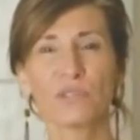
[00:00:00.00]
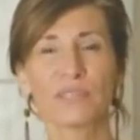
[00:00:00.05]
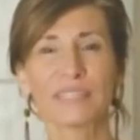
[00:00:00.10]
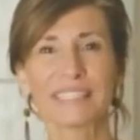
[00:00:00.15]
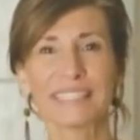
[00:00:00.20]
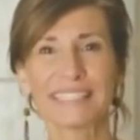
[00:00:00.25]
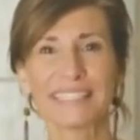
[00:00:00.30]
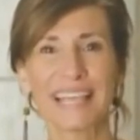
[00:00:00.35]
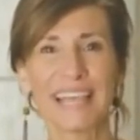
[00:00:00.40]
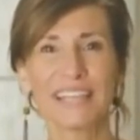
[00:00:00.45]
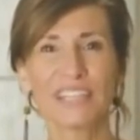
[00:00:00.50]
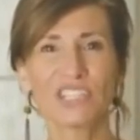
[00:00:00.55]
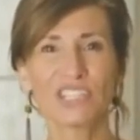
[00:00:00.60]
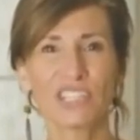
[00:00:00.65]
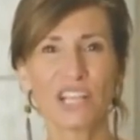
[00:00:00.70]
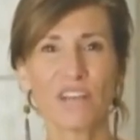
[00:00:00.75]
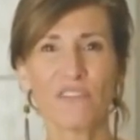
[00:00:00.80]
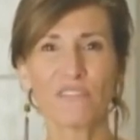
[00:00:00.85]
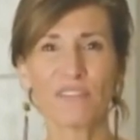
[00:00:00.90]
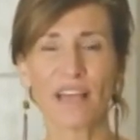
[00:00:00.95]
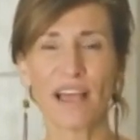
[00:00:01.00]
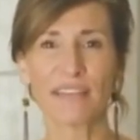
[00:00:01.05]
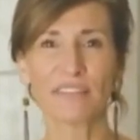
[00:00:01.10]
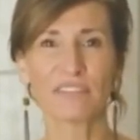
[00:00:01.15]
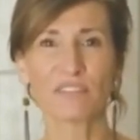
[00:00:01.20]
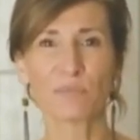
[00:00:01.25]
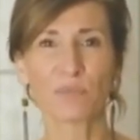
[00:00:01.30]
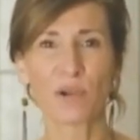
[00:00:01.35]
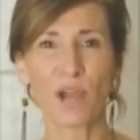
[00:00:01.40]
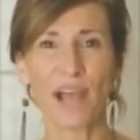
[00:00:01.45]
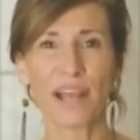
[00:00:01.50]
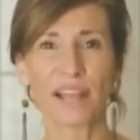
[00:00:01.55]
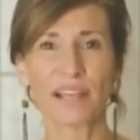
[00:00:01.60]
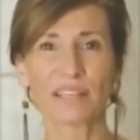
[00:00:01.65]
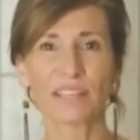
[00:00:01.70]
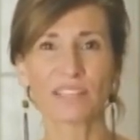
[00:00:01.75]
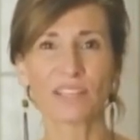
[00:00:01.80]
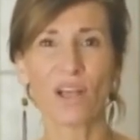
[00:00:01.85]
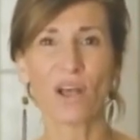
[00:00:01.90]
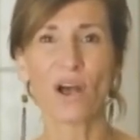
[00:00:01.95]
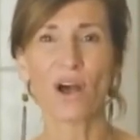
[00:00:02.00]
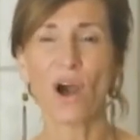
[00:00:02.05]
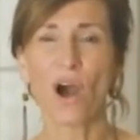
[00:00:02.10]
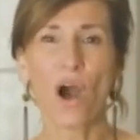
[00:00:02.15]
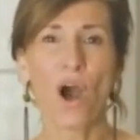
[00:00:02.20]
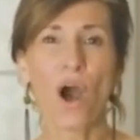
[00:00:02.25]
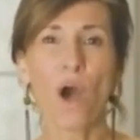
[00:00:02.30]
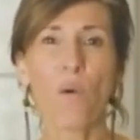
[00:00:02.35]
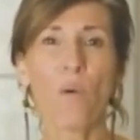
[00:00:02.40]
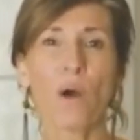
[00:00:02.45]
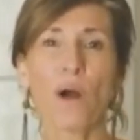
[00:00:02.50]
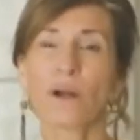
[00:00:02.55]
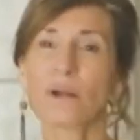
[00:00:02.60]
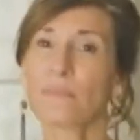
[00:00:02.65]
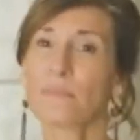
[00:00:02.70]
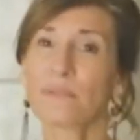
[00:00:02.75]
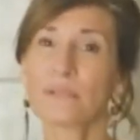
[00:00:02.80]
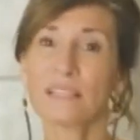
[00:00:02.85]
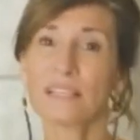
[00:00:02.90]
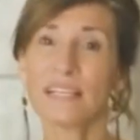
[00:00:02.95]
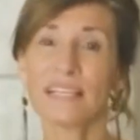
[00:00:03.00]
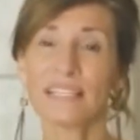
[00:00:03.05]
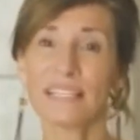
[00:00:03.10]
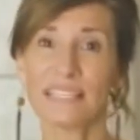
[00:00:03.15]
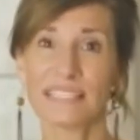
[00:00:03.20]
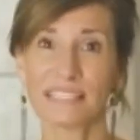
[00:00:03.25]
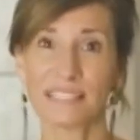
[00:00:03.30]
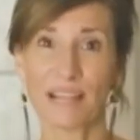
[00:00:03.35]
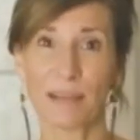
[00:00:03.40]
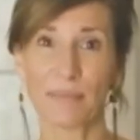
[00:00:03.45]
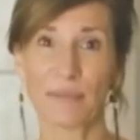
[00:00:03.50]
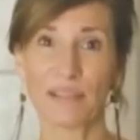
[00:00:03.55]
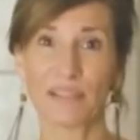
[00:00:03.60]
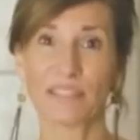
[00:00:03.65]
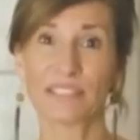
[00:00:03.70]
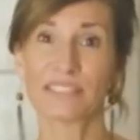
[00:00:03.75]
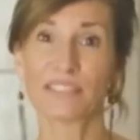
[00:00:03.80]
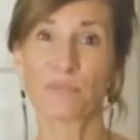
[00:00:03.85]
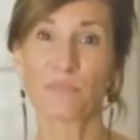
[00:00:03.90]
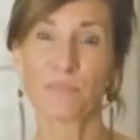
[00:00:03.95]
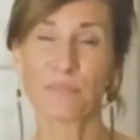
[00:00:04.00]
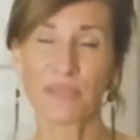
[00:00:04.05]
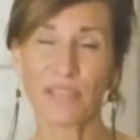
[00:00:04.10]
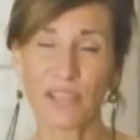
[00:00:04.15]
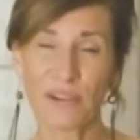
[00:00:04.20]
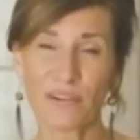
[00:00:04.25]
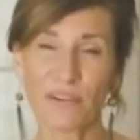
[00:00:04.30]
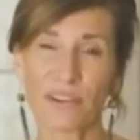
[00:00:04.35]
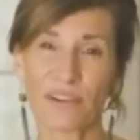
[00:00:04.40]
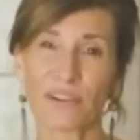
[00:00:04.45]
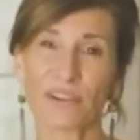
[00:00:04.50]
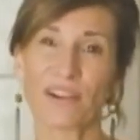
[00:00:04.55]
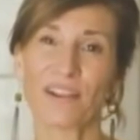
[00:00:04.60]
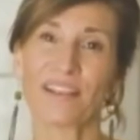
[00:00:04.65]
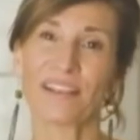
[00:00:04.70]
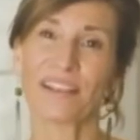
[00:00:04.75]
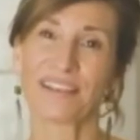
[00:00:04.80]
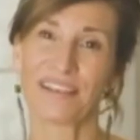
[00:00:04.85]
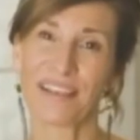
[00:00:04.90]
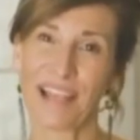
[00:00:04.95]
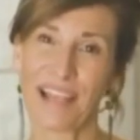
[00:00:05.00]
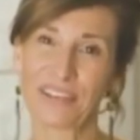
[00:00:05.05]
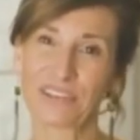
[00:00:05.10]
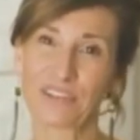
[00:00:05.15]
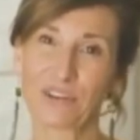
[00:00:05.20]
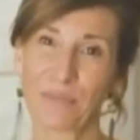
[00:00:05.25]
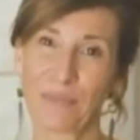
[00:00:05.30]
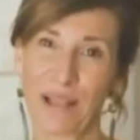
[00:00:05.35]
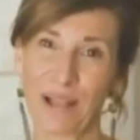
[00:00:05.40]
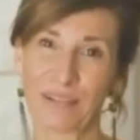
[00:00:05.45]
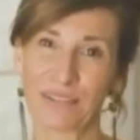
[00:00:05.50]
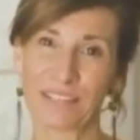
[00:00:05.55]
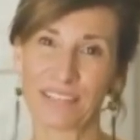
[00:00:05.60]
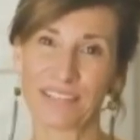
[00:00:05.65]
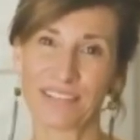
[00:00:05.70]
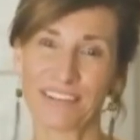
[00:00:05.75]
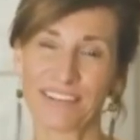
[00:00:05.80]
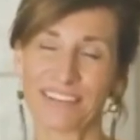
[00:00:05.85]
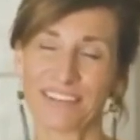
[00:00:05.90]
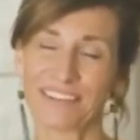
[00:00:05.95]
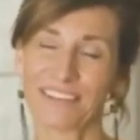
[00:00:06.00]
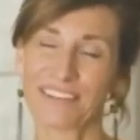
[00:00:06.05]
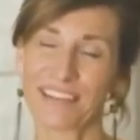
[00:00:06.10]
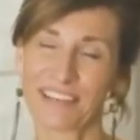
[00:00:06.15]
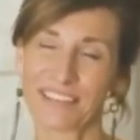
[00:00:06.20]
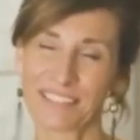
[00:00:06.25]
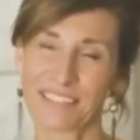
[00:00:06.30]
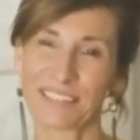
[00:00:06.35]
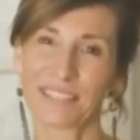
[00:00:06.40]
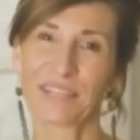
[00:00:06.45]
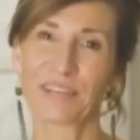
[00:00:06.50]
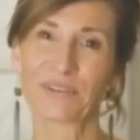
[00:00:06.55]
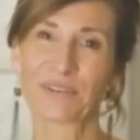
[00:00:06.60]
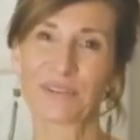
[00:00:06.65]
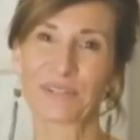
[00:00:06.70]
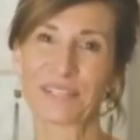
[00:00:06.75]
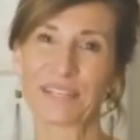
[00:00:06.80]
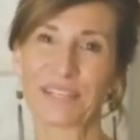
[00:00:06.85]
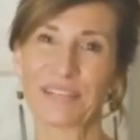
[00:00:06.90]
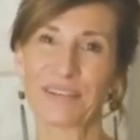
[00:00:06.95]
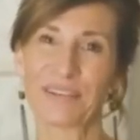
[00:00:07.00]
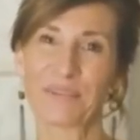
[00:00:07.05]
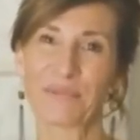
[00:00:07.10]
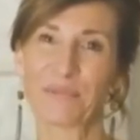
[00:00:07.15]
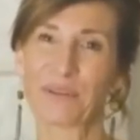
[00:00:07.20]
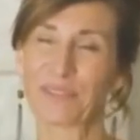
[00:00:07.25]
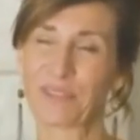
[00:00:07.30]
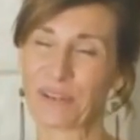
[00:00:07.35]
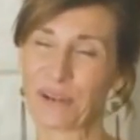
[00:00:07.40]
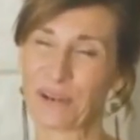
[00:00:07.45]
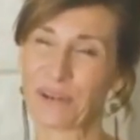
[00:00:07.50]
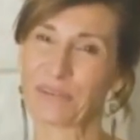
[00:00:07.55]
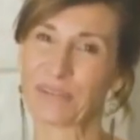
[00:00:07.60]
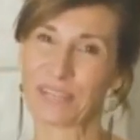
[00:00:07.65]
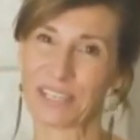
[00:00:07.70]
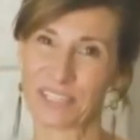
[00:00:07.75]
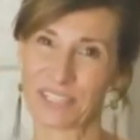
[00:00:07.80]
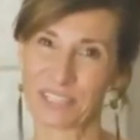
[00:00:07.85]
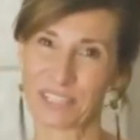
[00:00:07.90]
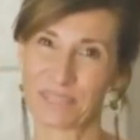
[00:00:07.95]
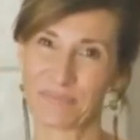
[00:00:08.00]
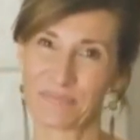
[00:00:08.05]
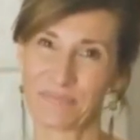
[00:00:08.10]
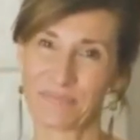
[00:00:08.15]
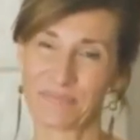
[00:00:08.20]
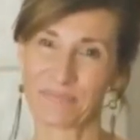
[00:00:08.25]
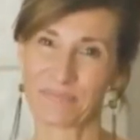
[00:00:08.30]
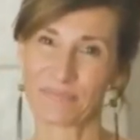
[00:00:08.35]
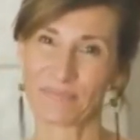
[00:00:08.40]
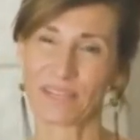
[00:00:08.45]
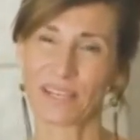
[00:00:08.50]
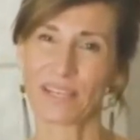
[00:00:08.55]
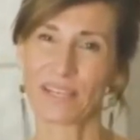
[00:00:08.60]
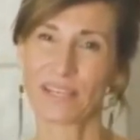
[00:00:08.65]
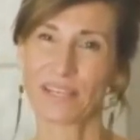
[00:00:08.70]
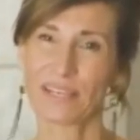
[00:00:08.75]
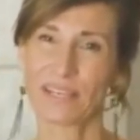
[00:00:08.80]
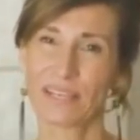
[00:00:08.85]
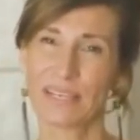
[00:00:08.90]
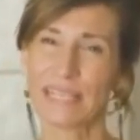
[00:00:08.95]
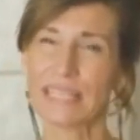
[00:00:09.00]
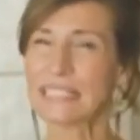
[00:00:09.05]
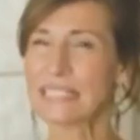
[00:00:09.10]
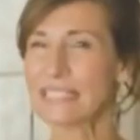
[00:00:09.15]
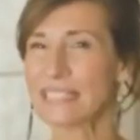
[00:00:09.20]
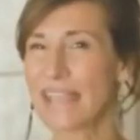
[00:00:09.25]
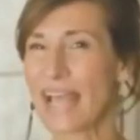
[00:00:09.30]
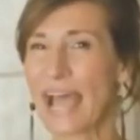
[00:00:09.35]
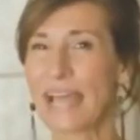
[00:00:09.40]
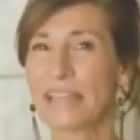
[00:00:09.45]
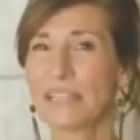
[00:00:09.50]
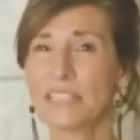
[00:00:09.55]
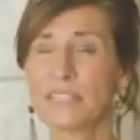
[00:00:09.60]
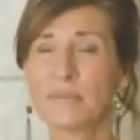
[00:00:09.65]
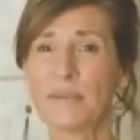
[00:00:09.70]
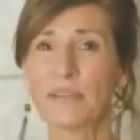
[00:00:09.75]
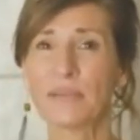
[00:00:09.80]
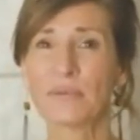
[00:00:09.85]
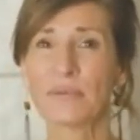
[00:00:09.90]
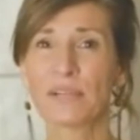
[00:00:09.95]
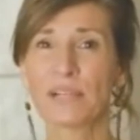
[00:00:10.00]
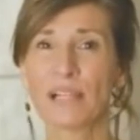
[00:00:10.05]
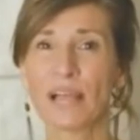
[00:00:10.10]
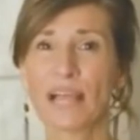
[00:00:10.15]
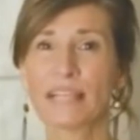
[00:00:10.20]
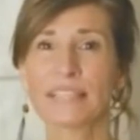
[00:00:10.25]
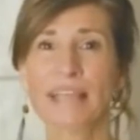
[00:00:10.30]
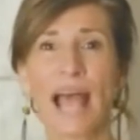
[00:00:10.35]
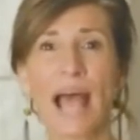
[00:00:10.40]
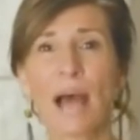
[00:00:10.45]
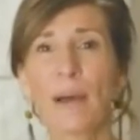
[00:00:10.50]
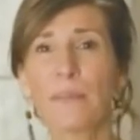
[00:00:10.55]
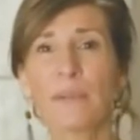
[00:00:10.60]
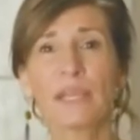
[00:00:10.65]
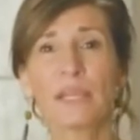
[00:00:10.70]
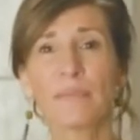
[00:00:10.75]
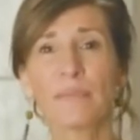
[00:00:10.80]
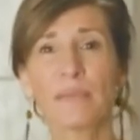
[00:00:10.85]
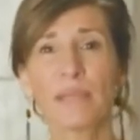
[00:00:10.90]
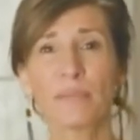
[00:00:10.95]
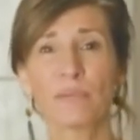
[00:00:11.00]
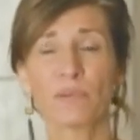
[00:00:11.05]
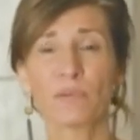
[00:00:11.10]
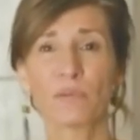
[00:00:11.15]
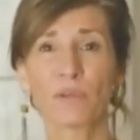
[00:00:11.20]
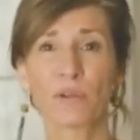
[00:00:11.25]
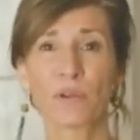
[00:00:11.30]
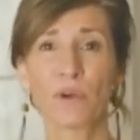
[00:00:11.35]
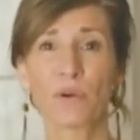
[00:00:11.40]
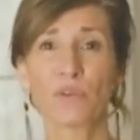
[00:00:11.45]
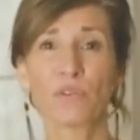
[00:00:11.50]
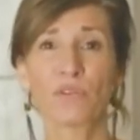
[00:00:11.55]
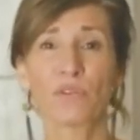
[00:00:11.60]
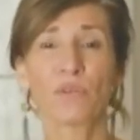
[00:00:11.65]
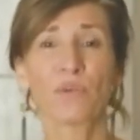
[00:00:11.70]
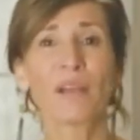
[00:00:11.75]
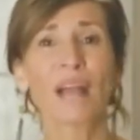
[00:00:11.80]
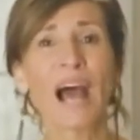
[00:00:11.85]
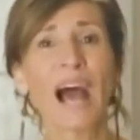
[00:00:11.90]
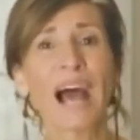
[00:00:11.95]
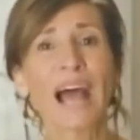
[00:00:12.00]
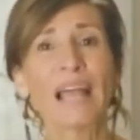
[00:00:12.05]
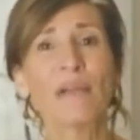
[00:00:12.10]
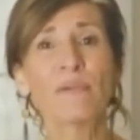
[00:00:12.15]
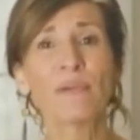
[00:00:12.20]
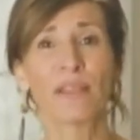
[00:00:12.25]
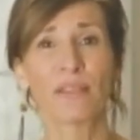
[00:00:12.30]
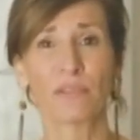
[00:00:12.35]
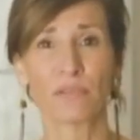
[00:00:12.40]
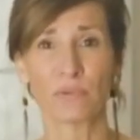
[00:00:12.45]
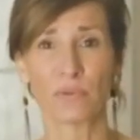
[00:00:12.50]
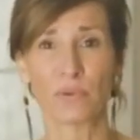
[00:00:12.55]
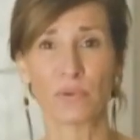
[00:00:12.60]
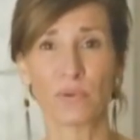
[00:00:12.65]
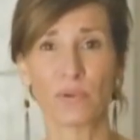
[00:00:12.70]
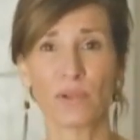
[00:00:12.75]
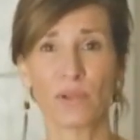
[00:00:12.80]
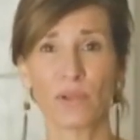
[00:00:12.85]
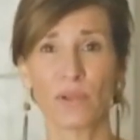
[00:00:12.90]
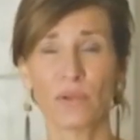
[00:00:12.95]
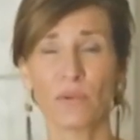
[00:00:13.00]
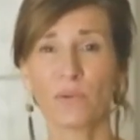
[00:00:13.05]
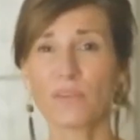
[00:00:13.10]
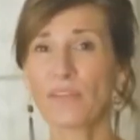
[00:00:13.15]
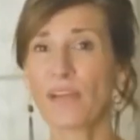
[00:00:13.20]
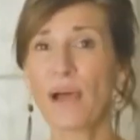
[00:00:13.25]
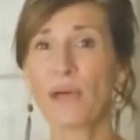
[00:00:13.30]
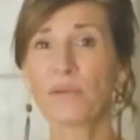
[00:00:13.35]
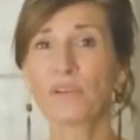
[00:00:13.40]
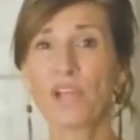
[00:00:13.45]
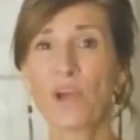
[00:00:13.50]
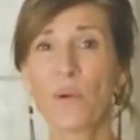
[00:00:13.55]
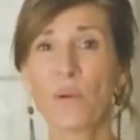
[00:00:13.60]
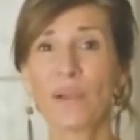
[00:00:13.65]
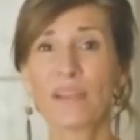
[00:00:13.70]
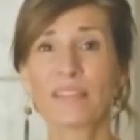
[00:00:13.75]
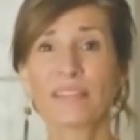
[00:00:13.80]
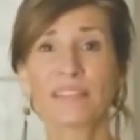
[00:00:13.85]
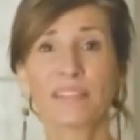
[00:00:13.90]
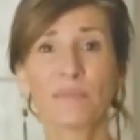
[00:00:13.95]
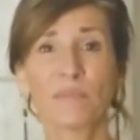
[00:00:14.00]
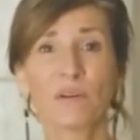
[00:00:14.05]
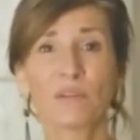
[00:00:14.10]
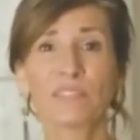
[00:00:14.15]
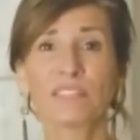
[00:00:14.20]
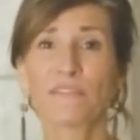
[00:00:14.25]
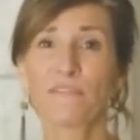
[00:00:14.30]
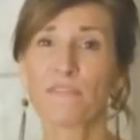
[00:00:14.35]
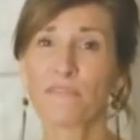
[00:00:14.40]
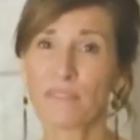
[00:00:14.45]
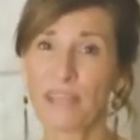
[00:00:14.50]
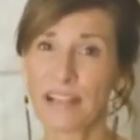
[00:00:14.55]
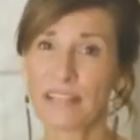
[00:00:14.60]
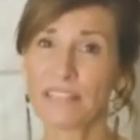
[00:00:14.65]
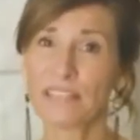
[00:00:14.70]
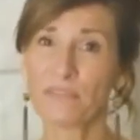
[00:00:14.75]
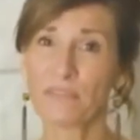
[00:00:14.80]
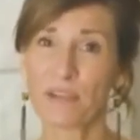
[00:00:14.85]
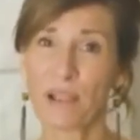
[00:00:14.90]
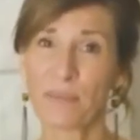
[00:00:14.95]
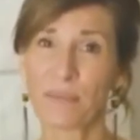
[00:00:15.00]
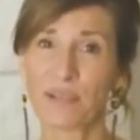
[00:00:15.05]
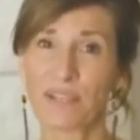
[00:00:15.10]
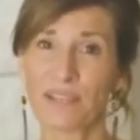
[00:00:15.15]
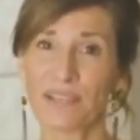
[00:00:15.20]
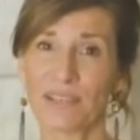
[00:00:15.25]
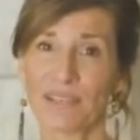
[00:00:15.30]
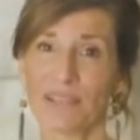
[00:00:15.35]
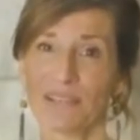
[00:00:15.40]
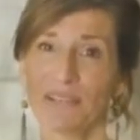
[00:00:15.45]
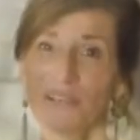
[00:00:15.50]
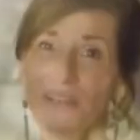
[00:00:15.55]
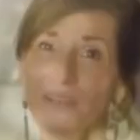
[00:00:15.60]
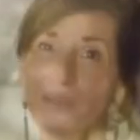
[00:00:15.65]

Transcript: used to extend shelf lives of products, all while completely snubbing the superior natural bounty that is literally within our reach. It saddens me to realize how many people will go through what I went through without knowing that the most effective remedy